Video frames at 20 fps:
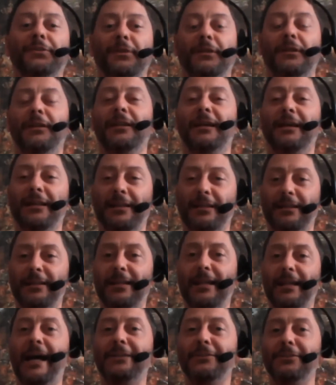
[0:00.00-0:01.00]
like
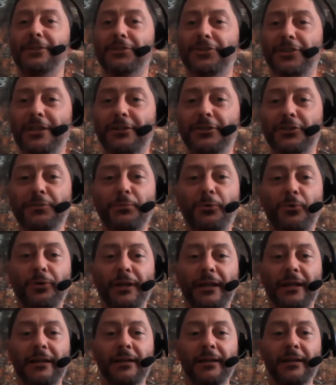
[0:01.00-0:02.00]
Anya said this
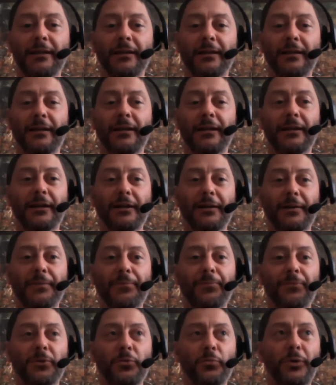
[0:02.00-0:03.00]
morning,
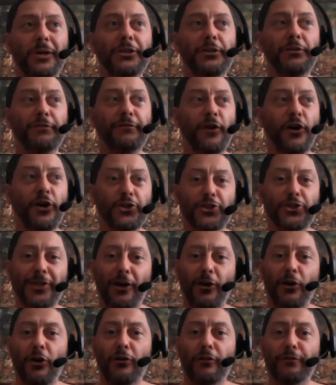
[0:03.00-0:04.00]
when you first start
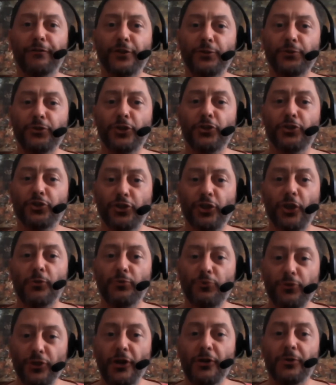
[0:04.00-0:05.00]
off, you just don't
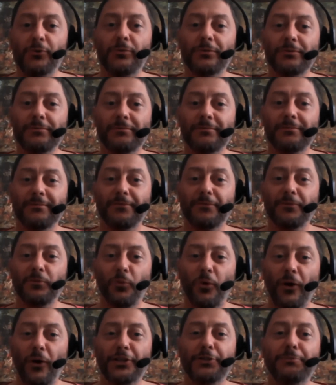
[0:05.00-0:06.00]
know
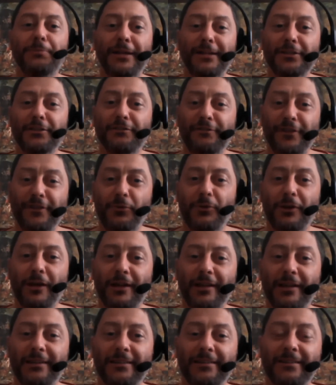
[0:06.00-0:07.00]
what it's meant to feel
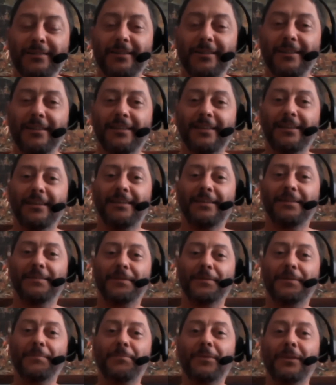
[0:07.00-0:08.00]
like,
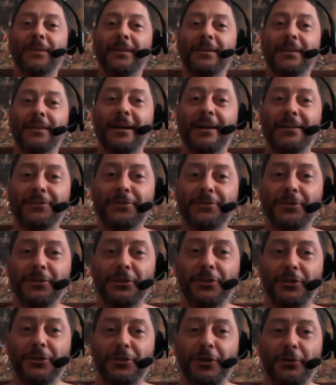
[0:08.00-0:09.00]
and
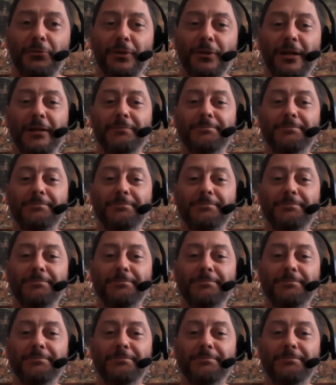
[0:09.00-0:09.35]
you don't